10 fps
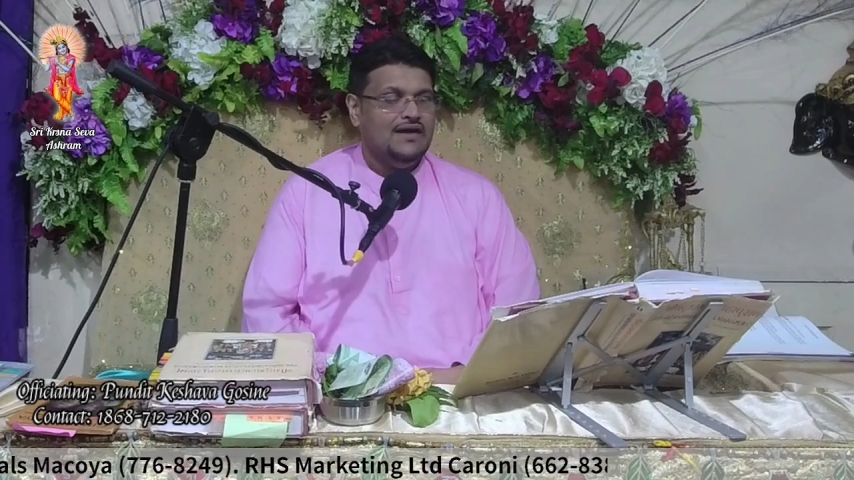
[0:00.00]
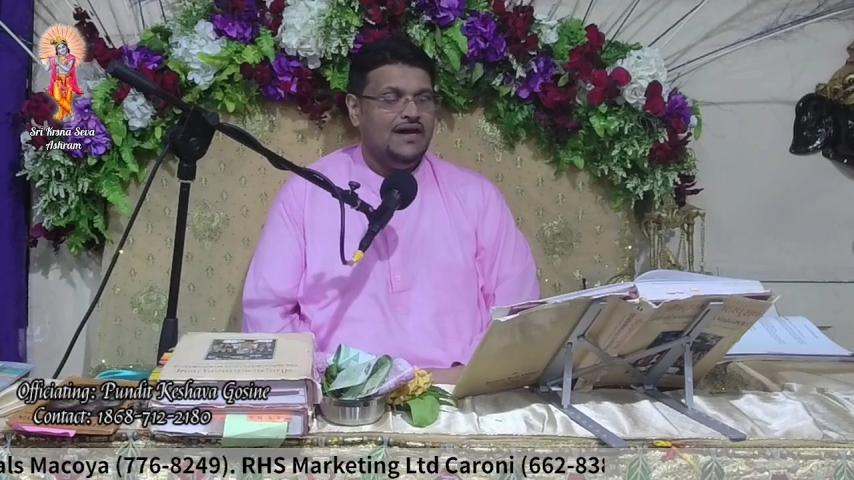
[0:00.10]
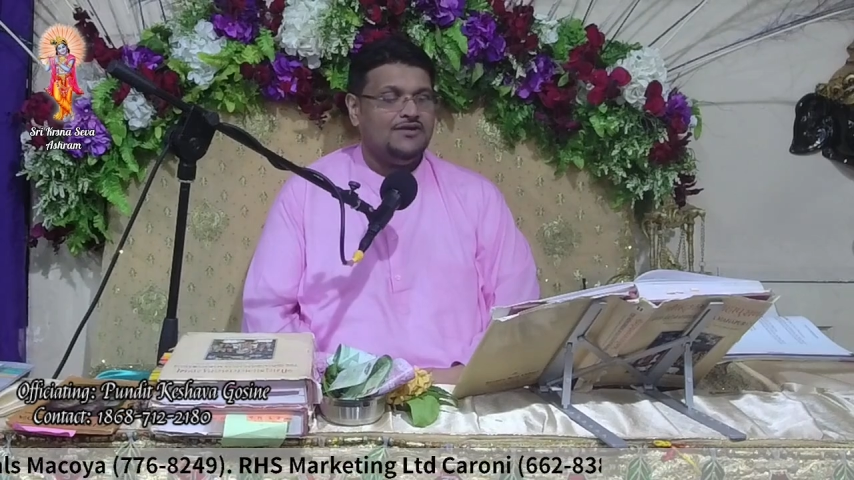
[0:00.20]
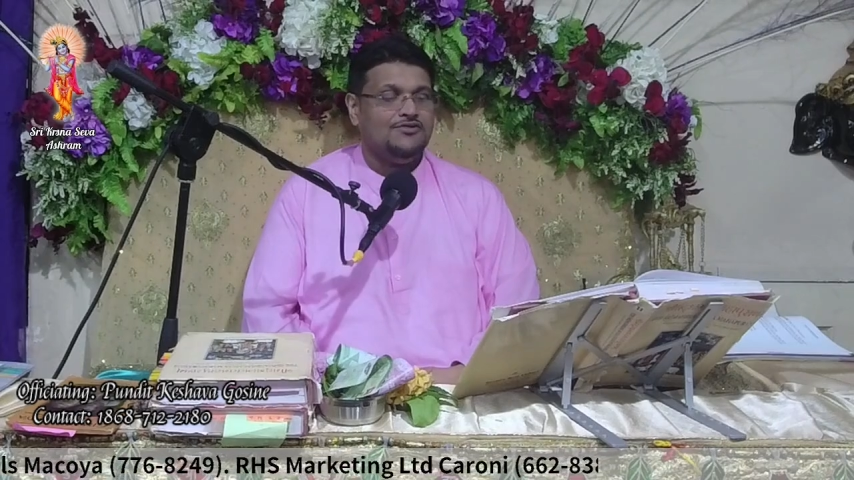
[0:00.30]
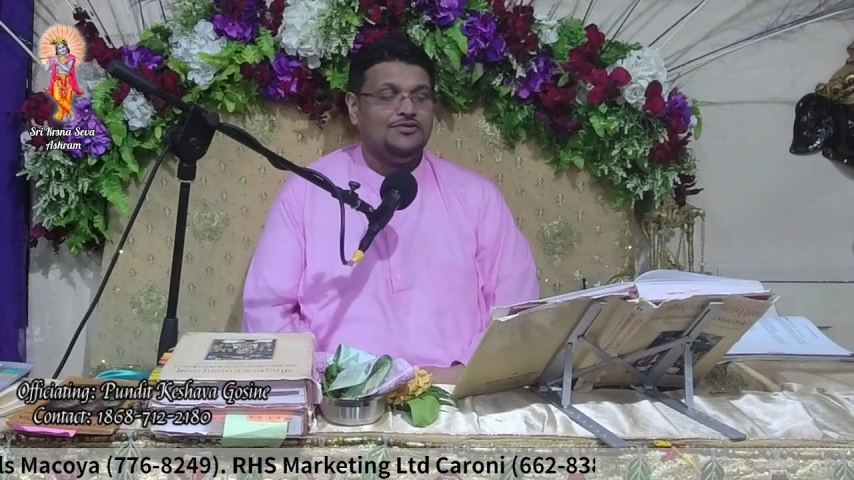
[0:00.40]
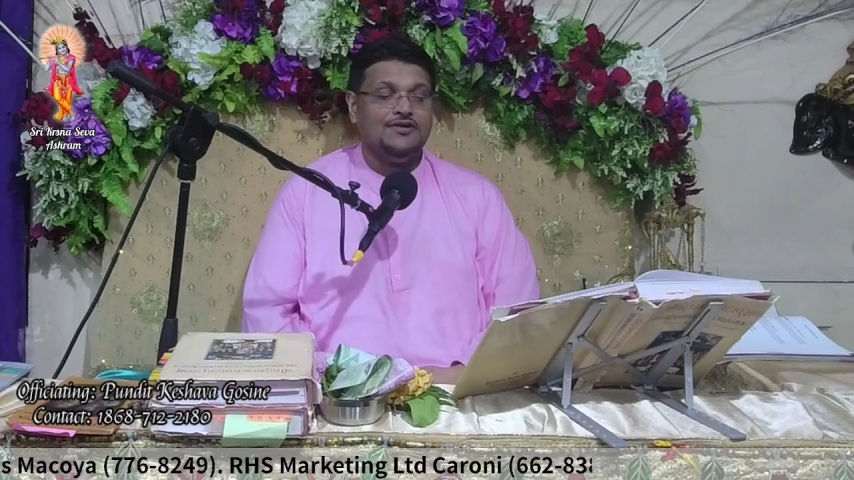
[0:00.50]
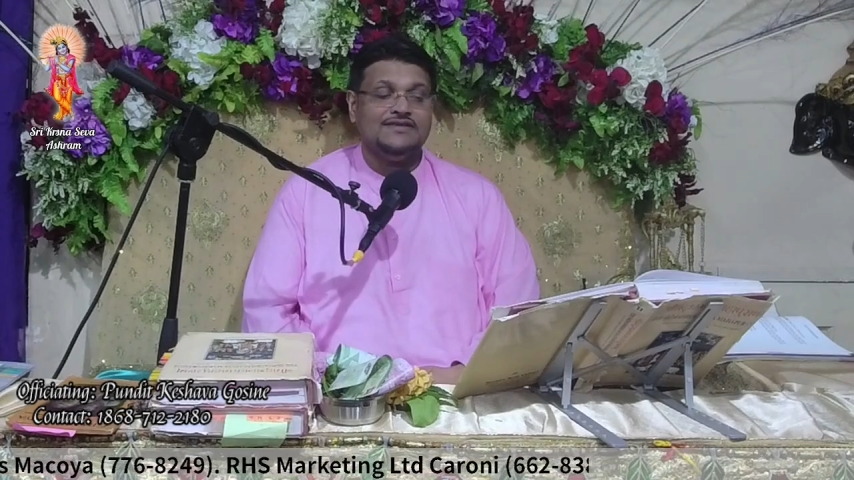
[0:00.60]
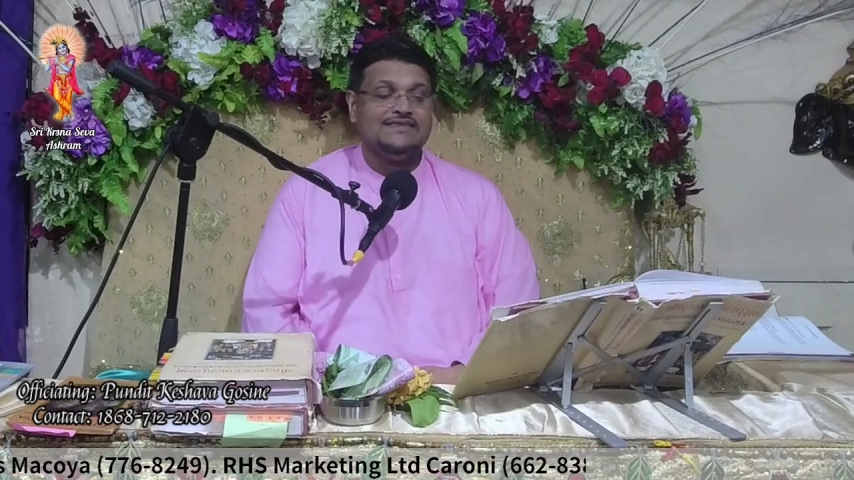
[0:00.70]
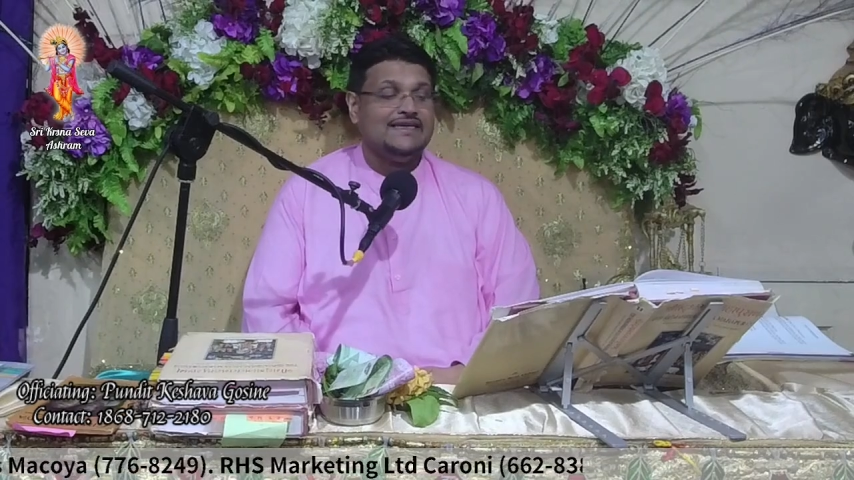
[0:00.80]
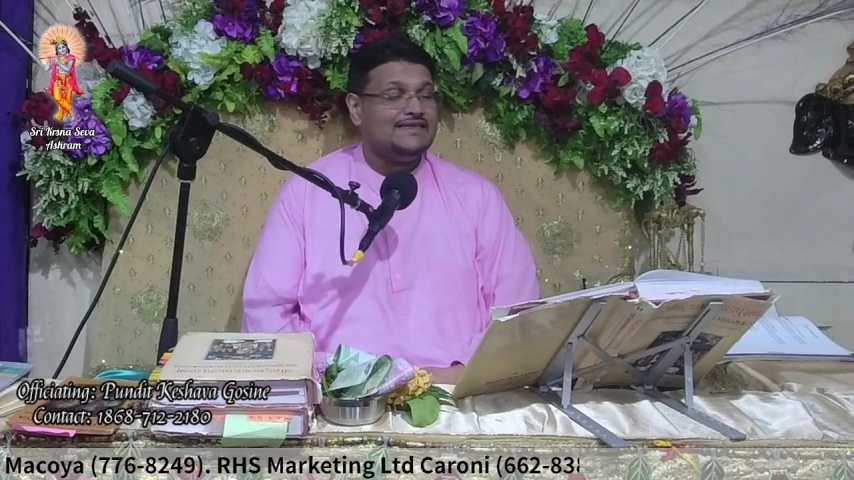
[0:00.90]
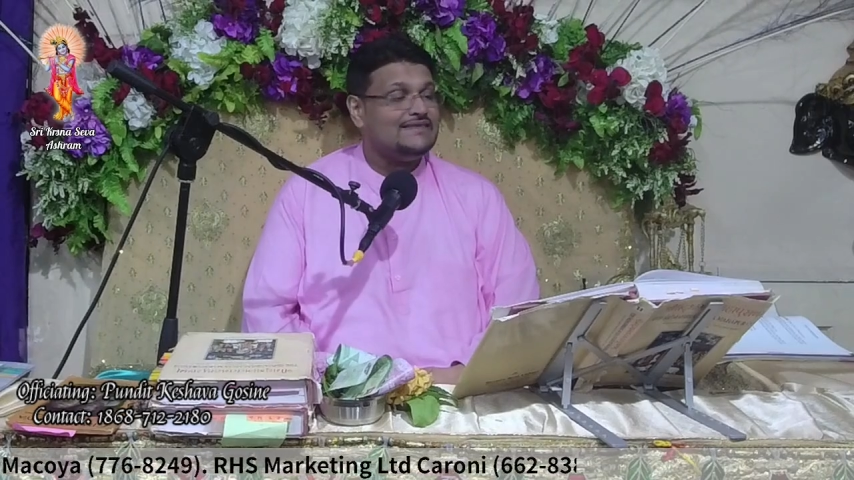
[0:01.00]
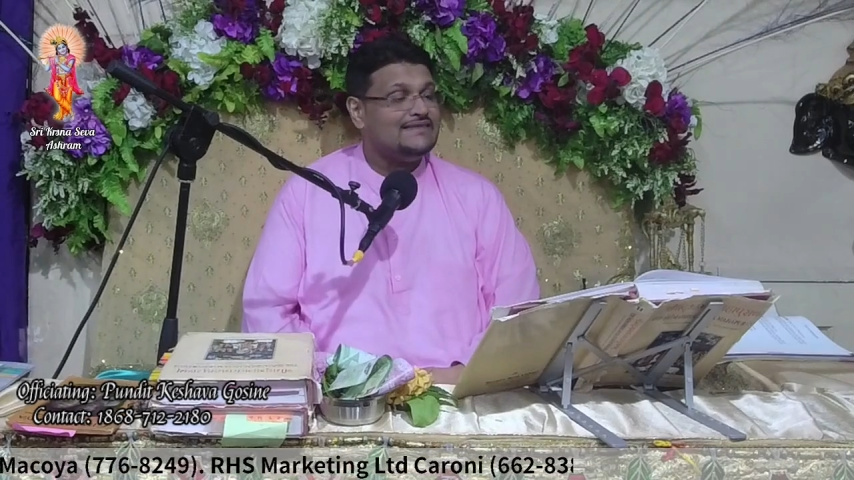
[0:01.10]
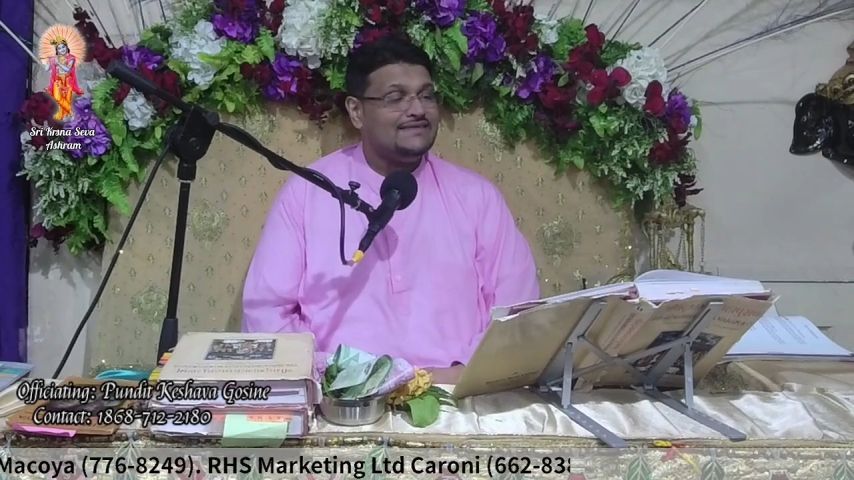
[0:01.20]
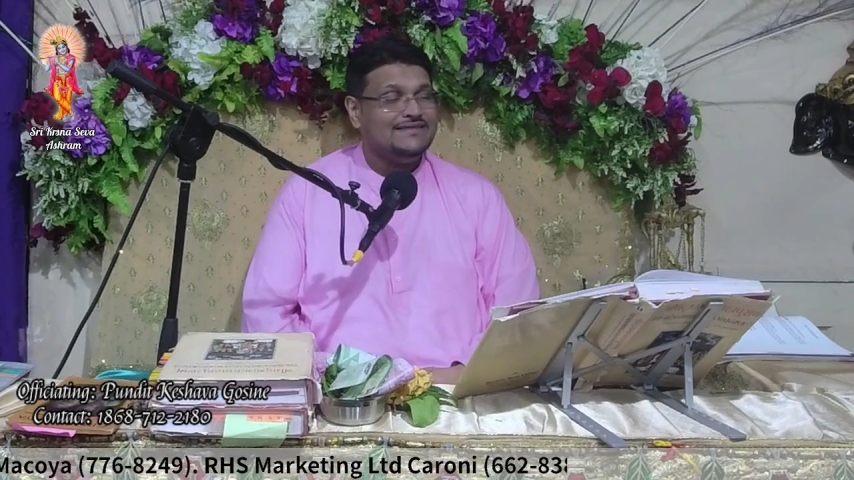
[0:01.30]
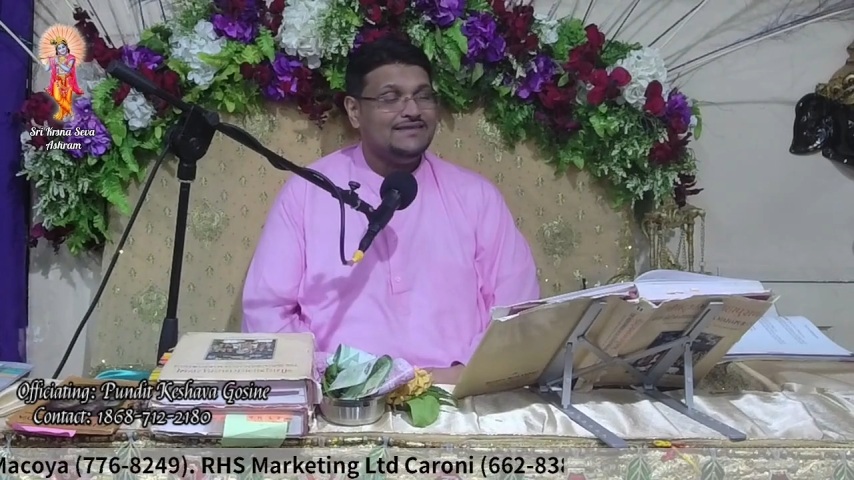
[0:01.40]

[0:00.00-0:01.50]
Akrura says,